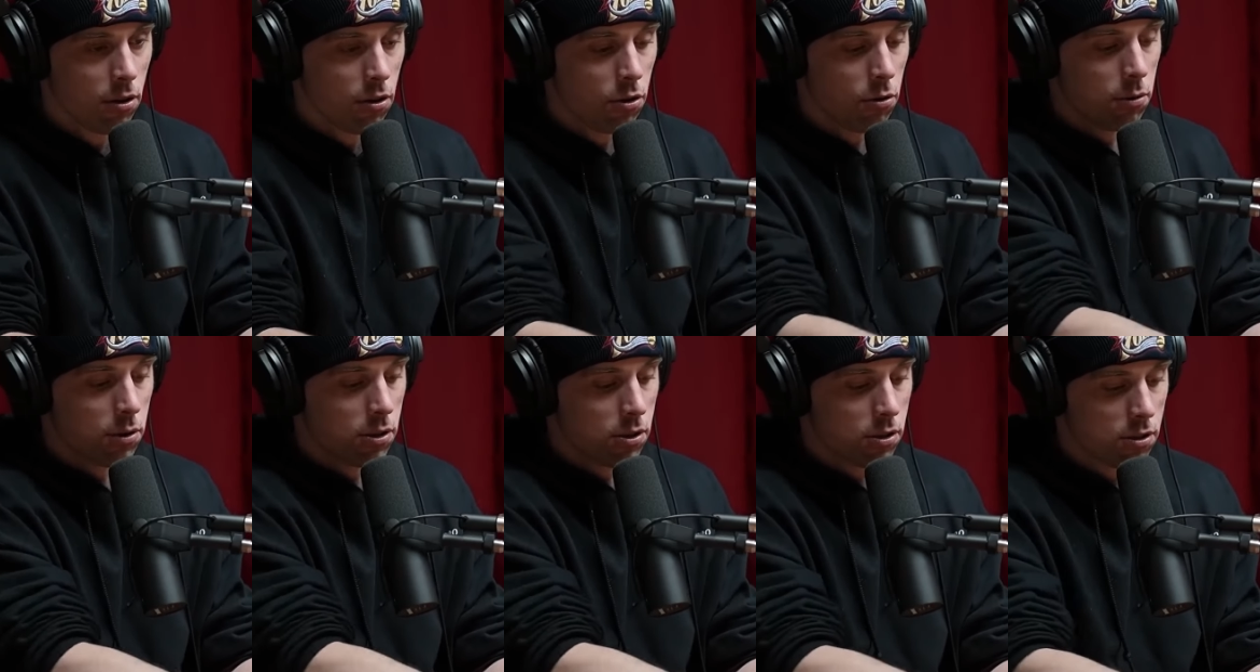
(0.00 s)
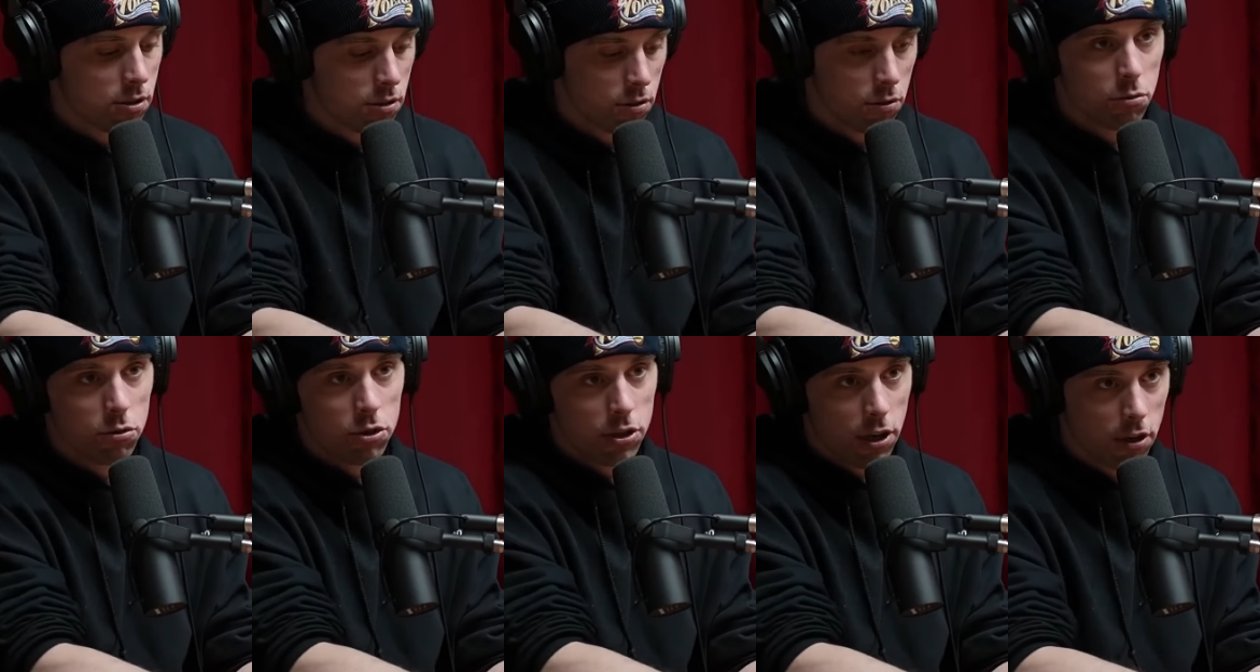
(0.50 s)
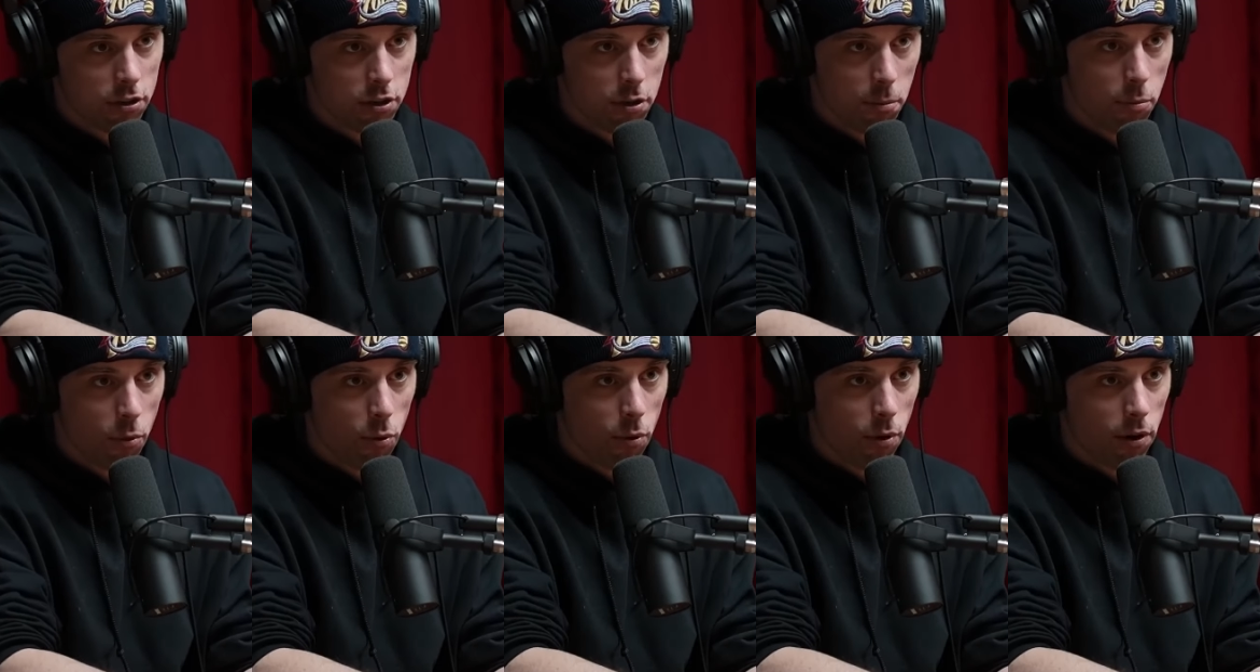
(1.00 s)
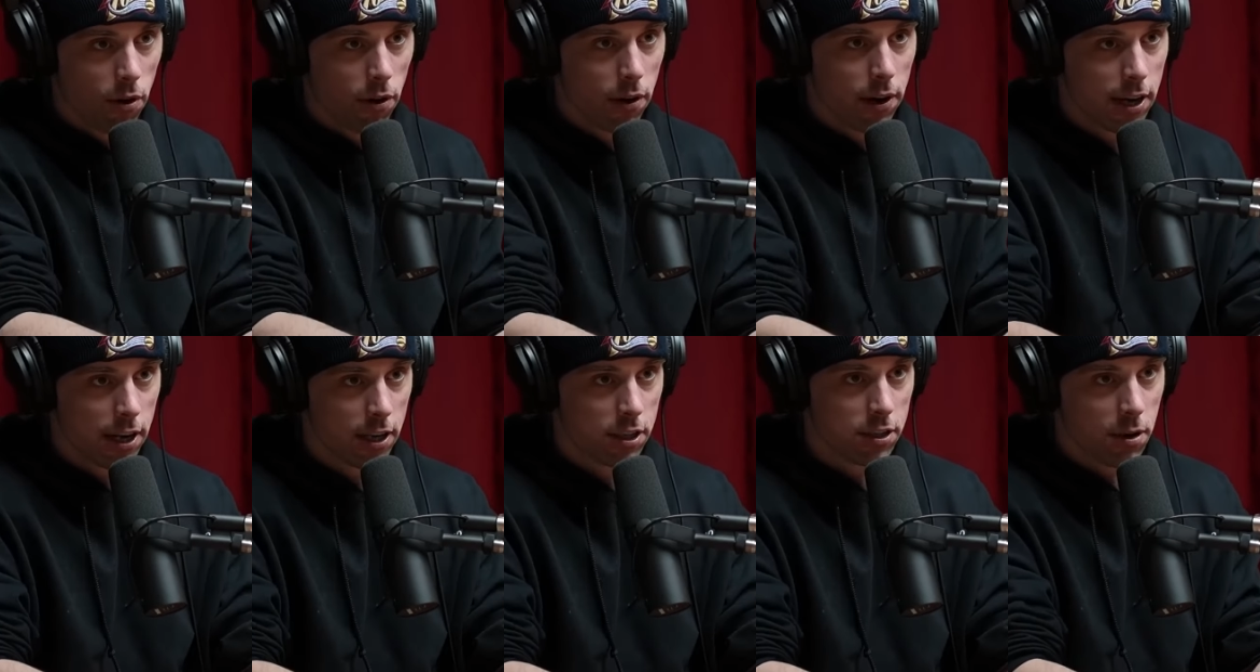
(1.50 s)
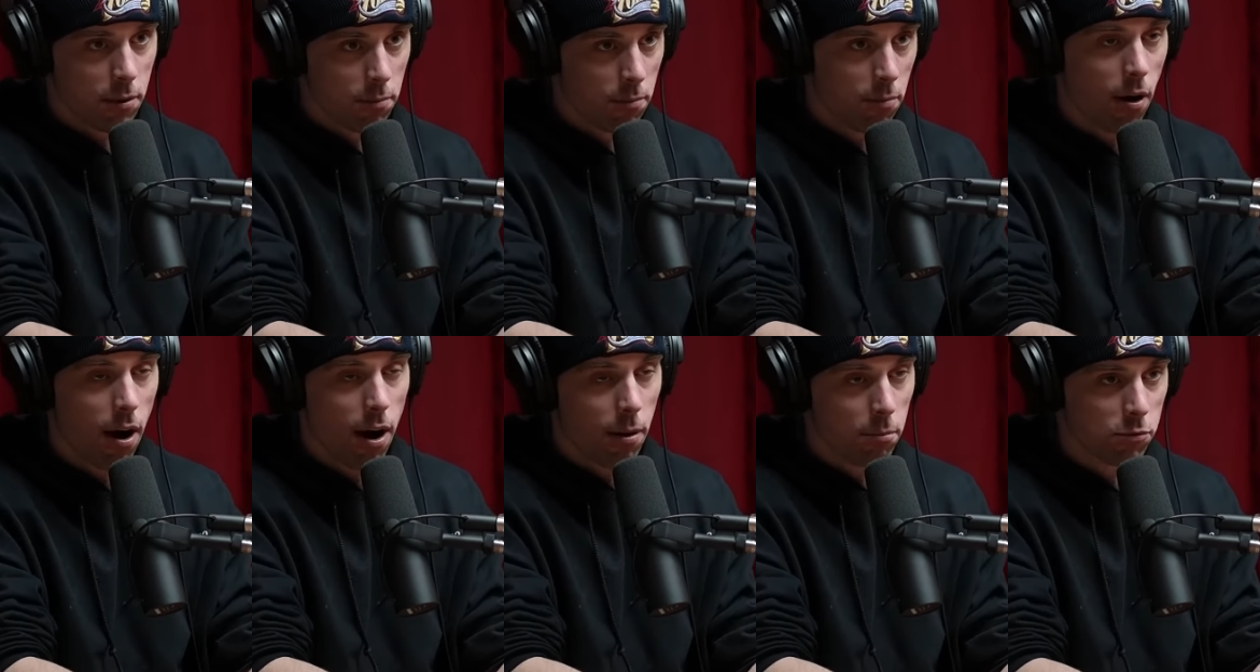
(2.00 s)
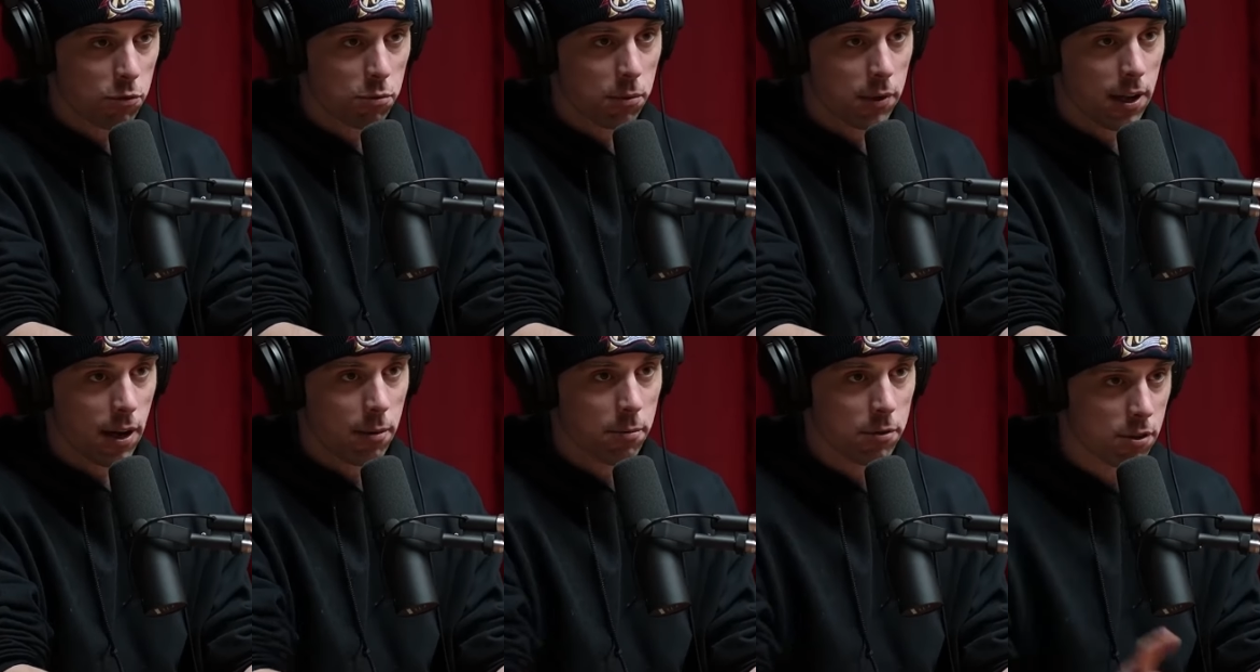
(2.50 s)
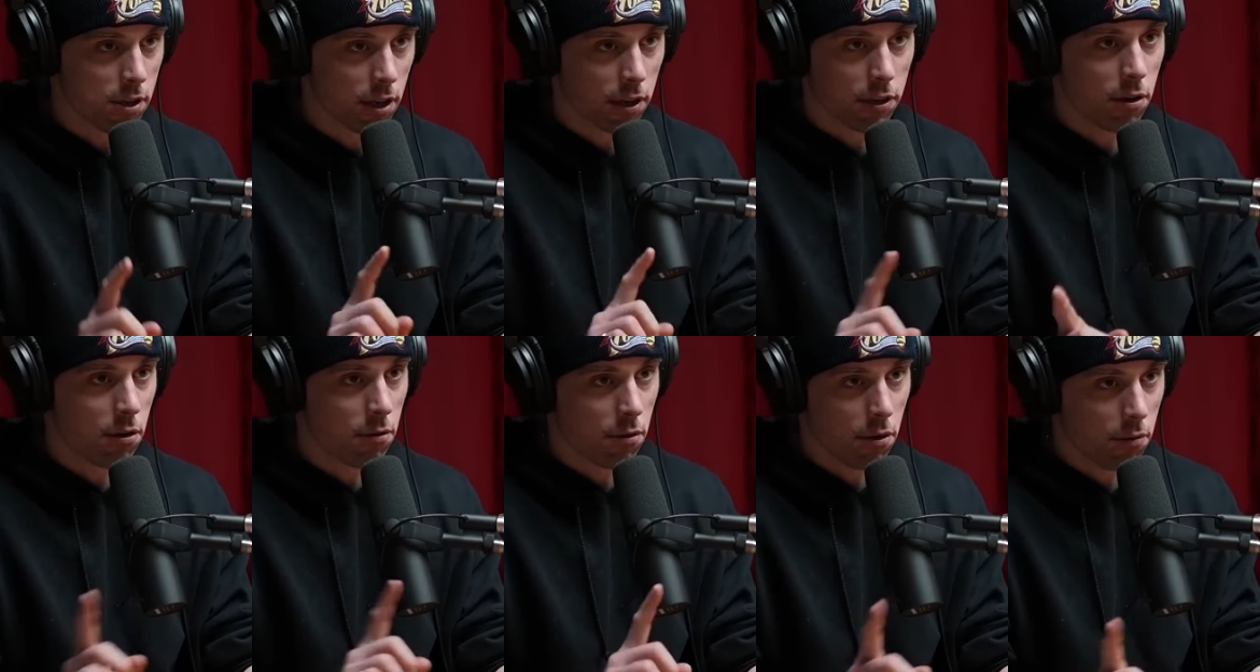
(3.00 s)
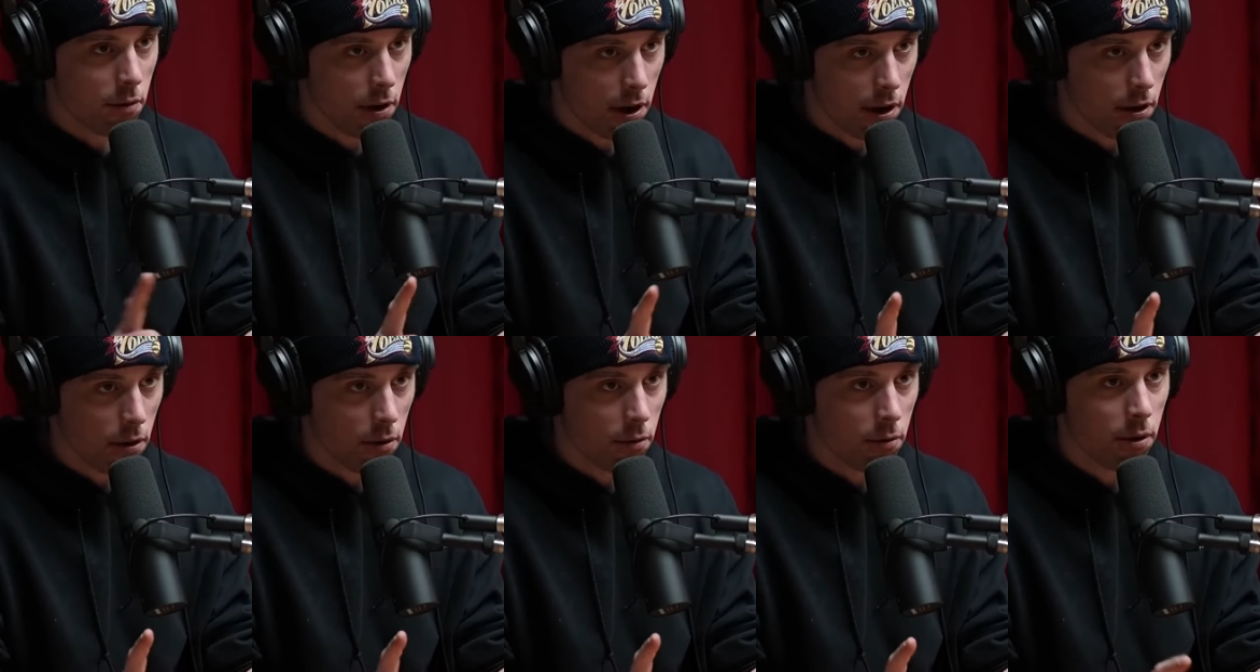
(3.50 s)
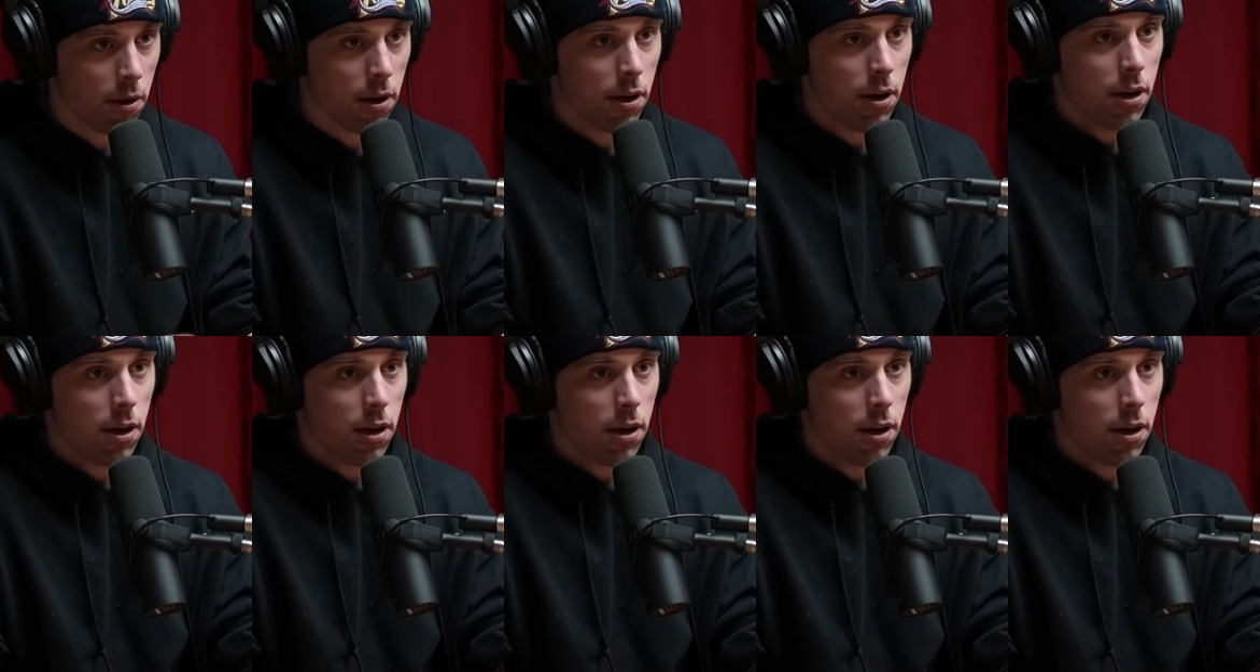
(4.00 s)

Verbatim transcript: who is who shares a border and has had problems with them, is like, no, no, no.